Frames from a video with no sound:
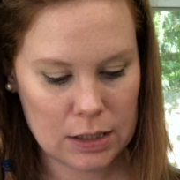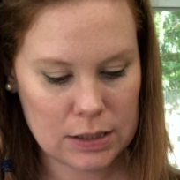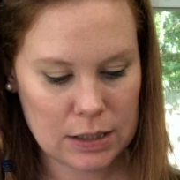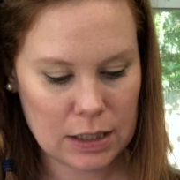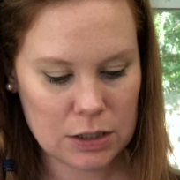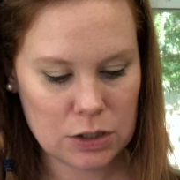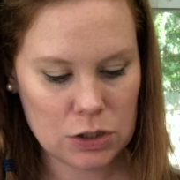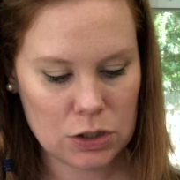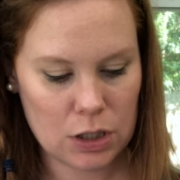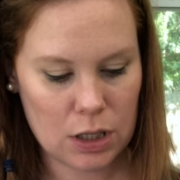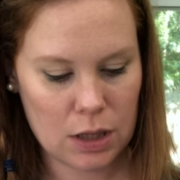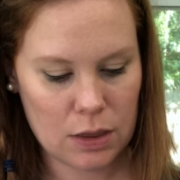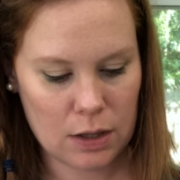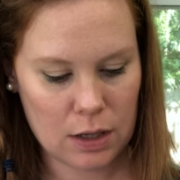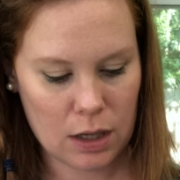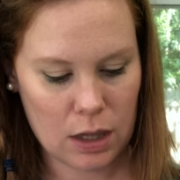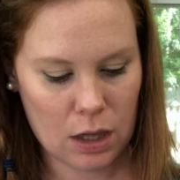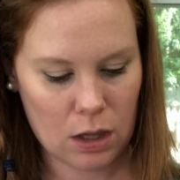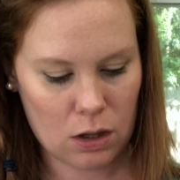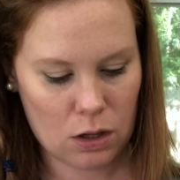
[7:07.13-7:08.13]
it's actually in the
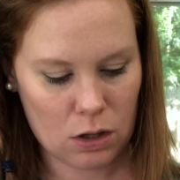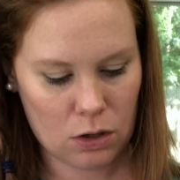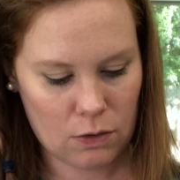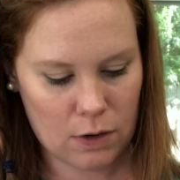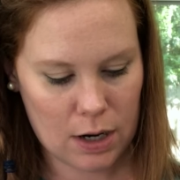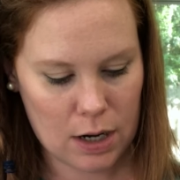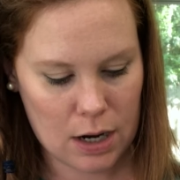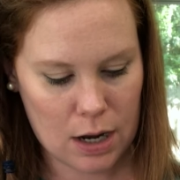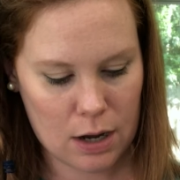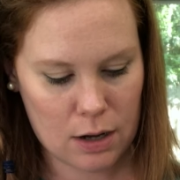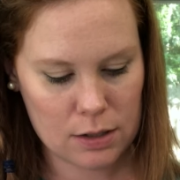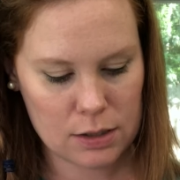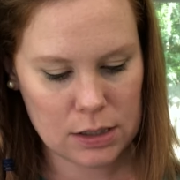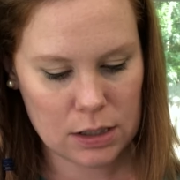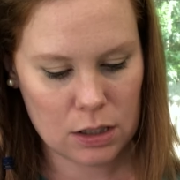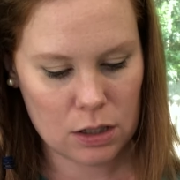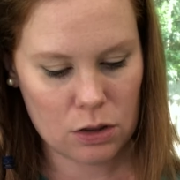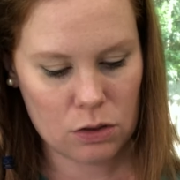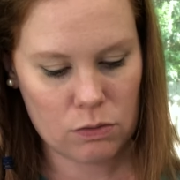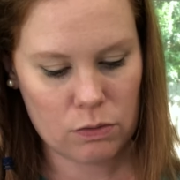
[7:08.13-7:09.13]
kiln right now. I
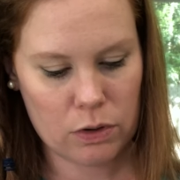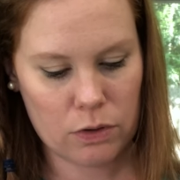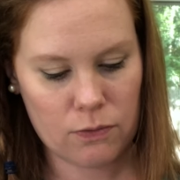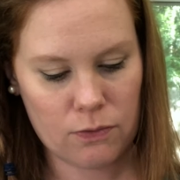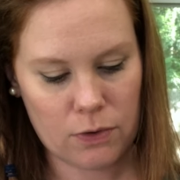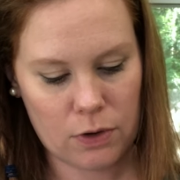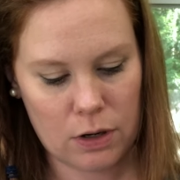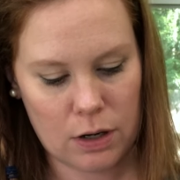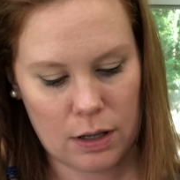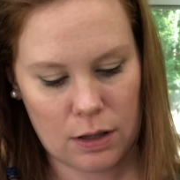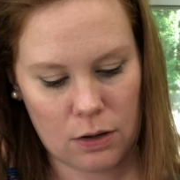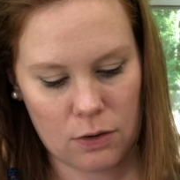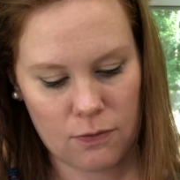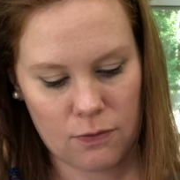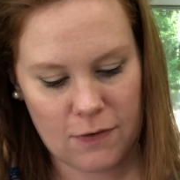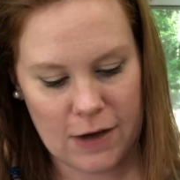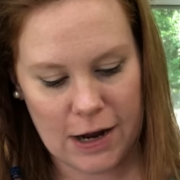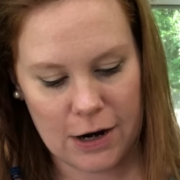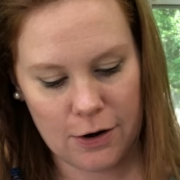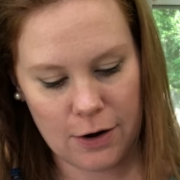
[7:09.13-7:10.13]
sent it through for another
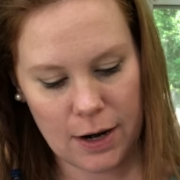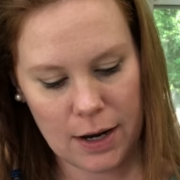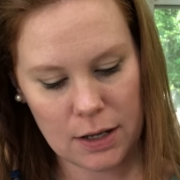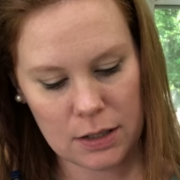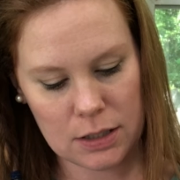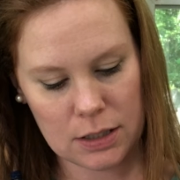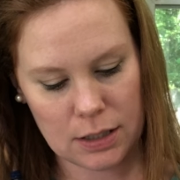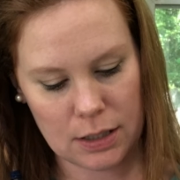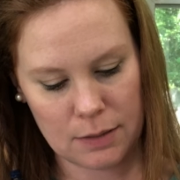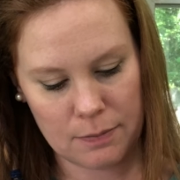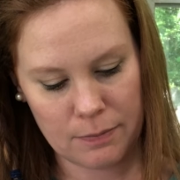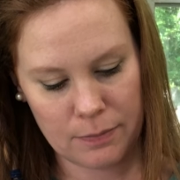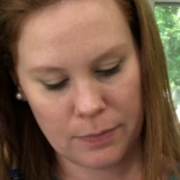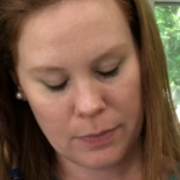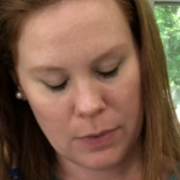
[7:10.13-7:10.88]
firing to